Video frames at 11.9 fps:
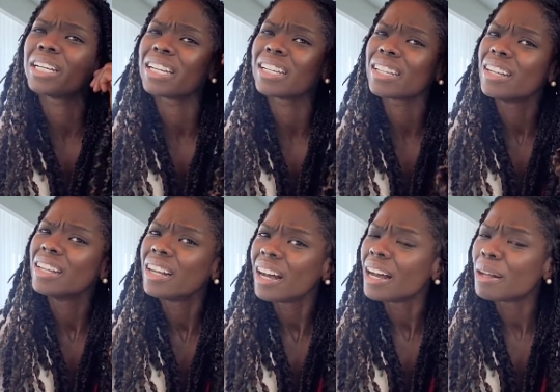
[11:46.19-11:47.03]
Like
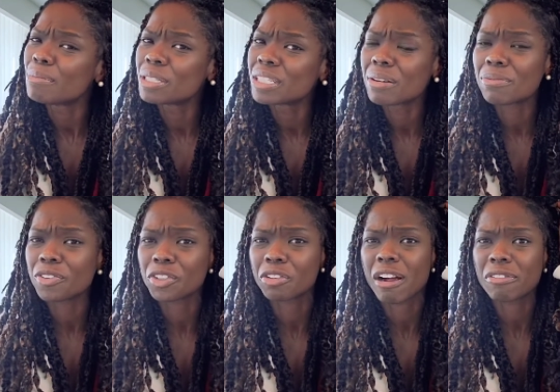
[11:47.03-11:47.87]
um, some
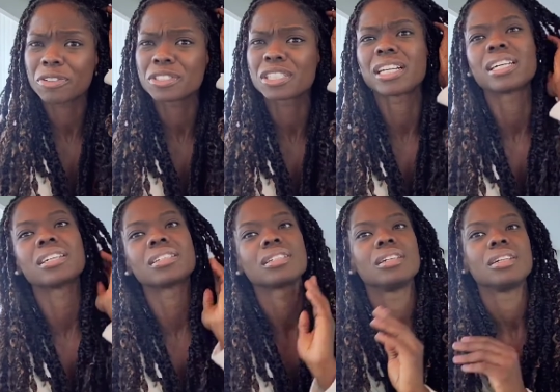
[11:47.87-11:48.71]
photographers like
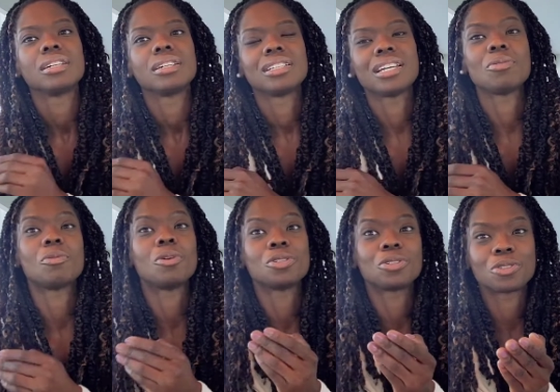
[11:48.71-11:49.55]
they
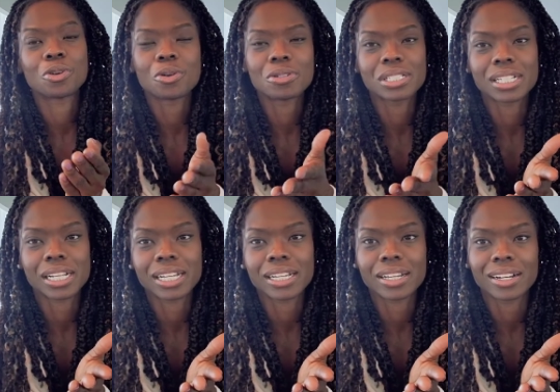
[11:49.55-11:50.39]
want you to always
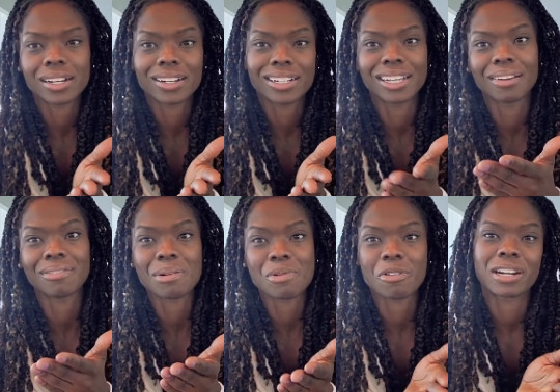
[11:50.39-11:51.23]
like uh, give
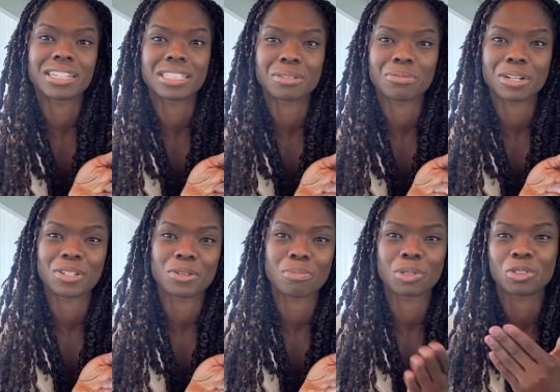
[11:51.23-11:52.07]
them credits when
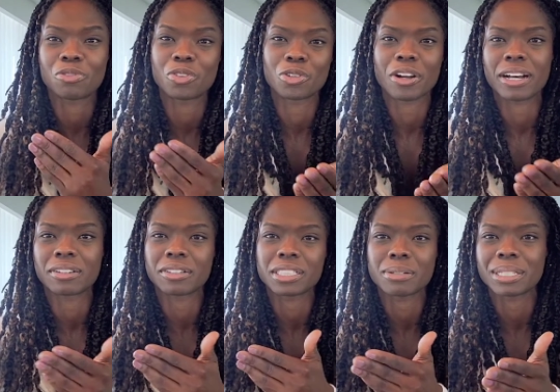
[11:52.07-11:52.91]
you put your photo out
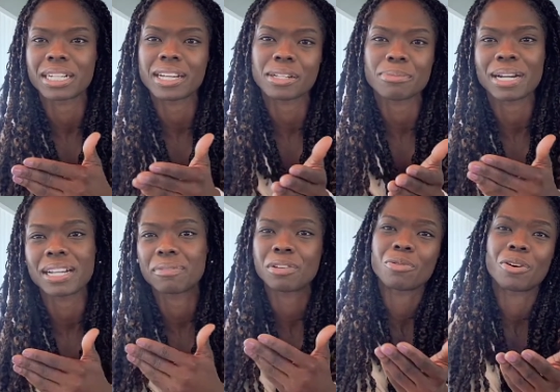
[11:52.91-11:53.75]
or something like I don't mind
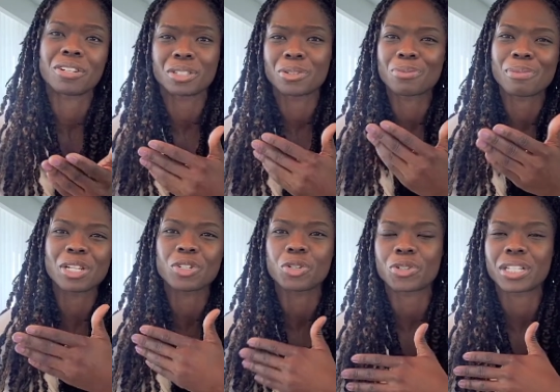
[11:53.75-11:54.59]
if you want so make
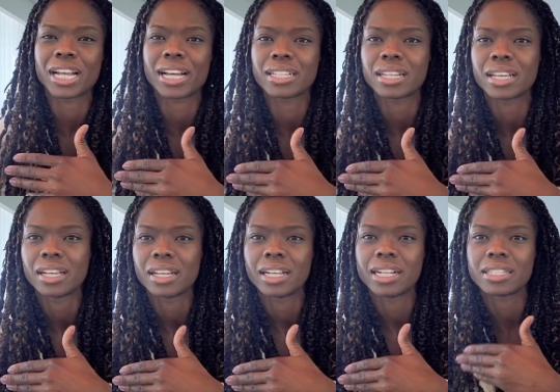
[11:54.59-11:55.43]
sure that
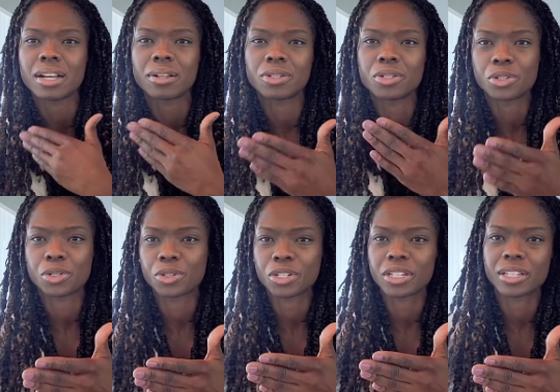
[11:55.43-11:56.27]
it's
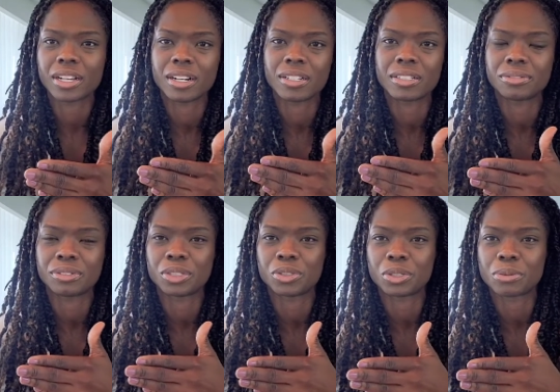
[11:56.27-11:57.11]
understood of
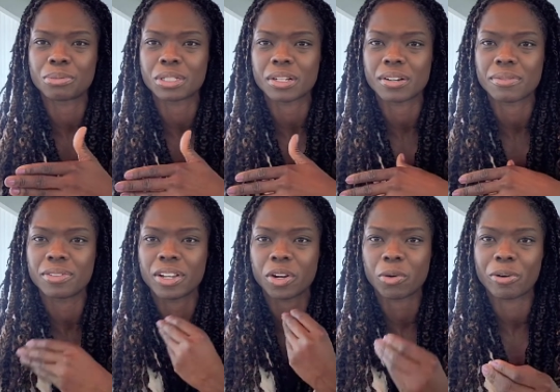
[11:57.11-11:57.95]
in terms of
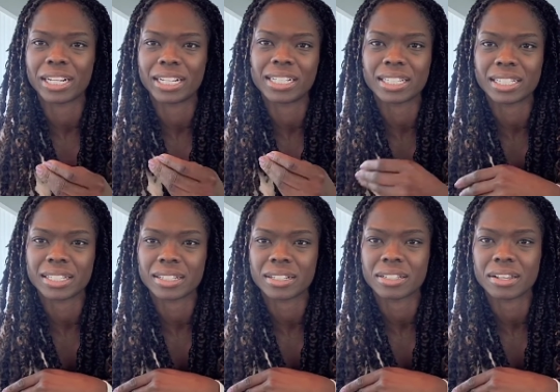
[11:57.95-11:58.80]
the credits
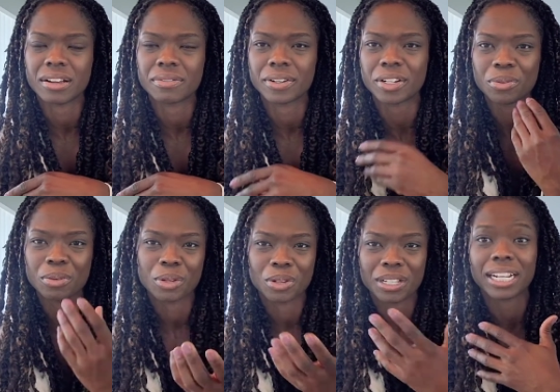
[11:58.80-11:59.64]
stuff and
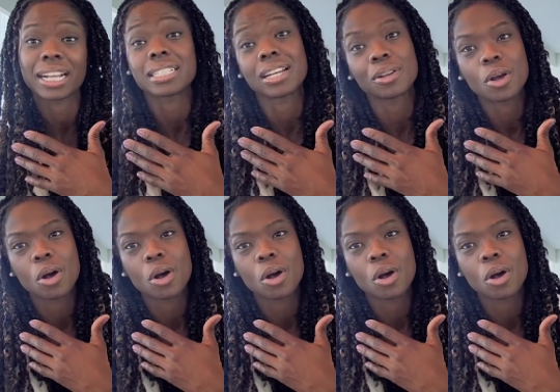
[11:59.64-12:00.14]
like I said